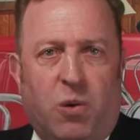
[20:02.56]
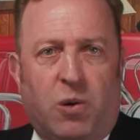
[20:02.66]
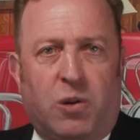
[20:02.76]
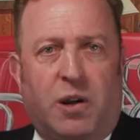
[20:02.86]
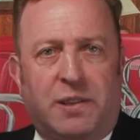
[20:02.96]

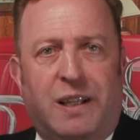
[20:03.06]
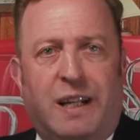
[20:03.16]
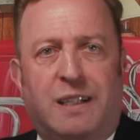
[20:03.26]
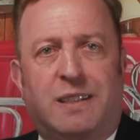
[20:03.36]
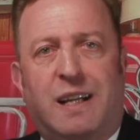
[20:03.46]
war on
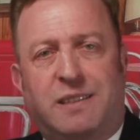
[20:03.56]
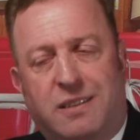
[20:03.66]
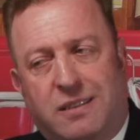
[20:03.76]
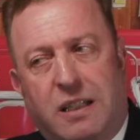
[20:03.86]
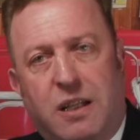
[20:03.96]
land and
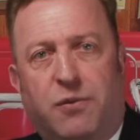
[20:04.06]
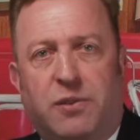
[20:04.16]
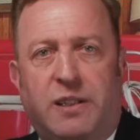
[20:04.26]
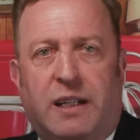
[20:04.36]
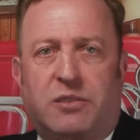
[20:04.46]
at sea
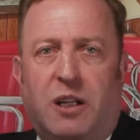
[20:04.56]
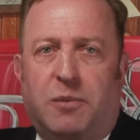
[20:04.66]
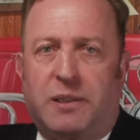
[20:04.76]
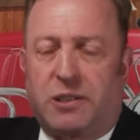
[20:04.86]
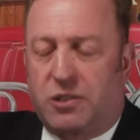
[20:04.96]
for the next
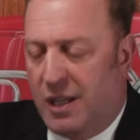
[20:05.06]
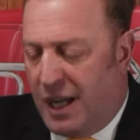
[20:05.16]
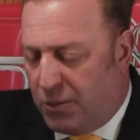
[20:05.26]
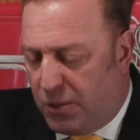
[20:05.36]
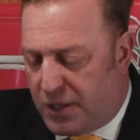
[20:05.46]
couple years.
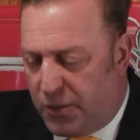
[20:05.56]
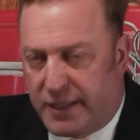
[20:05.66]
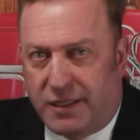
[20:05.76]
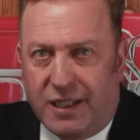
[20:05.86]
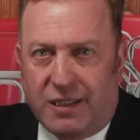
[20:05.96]
I won't go
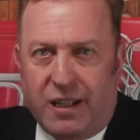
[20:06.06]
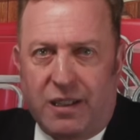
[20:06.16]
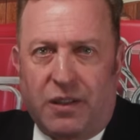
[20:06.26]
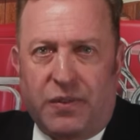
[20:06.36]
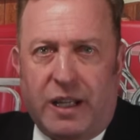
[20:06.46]
into
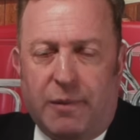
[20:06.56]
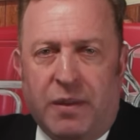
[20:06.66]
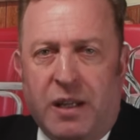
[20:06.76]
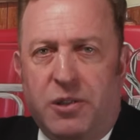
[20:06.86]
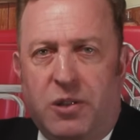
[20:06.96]
detail on
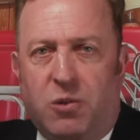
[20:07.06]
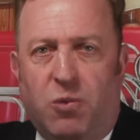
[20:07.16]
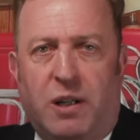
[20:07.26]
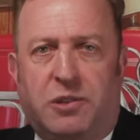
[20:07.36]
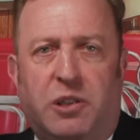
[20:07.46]
that. You
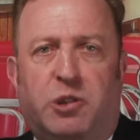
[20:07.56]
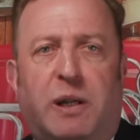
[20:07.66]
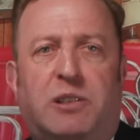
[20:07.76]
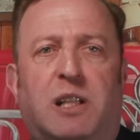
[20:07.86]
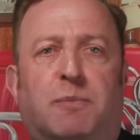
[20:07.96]
can watch a
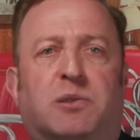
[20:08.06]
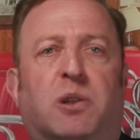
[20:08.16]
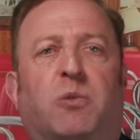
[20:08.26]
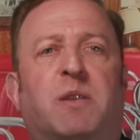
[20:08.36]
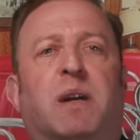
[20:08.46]
special
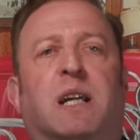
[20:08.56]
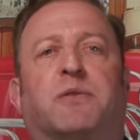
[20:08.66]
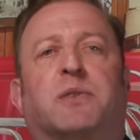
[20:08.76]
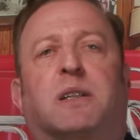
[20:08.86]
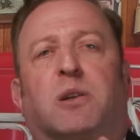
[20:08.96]
episode we
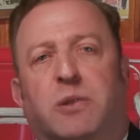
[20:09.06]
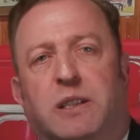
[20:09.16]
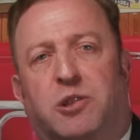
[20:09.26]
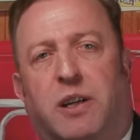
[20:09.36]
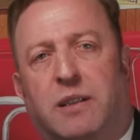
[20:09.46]
made for the
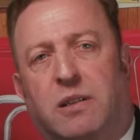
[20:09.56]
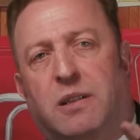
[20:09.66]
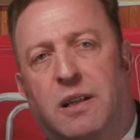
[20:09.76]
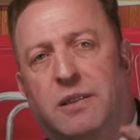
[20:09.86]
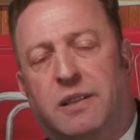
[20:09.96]
Korea
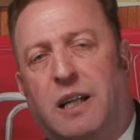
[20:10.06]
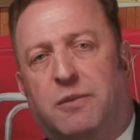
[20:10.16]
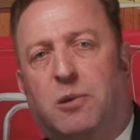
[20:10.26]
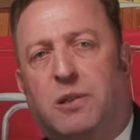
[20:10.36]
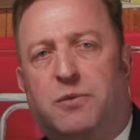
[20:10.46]
channel to
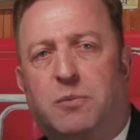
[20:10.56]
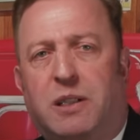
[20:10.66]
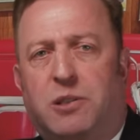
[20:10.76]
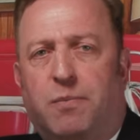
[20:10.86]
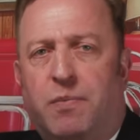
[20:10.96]
get more
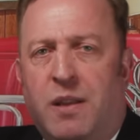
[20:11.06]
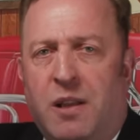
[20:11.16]
information.